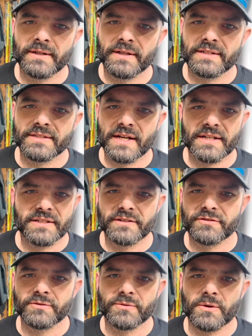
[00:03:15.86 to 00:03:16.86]
It's got a
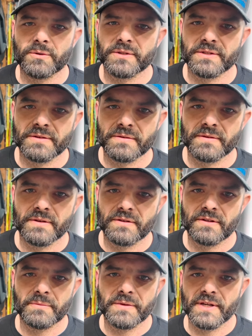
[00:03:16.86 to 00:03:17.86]
different role than
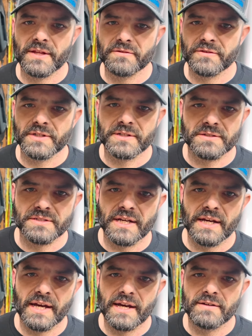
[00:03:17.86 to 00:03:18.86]
some of the other vehicles
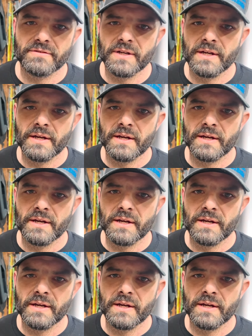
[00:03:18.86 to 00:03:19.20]
I have.